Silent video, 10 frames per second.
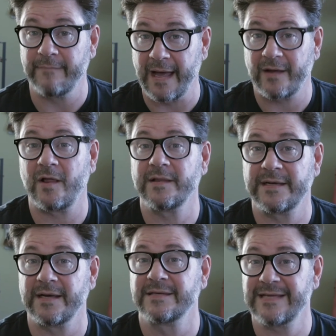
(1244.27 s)
I call
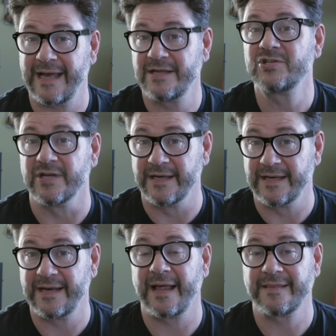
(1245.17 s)
it attention,
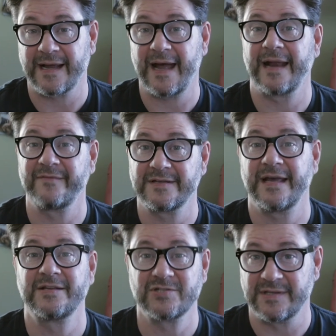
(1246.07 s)
and not the kind of
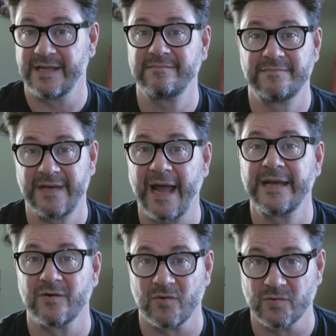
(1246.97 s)
attention that
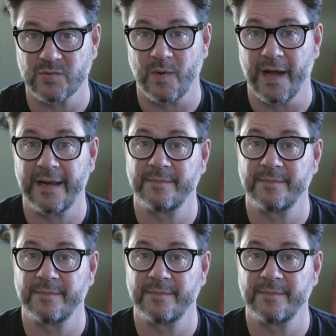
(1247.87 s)
9-year-olds want.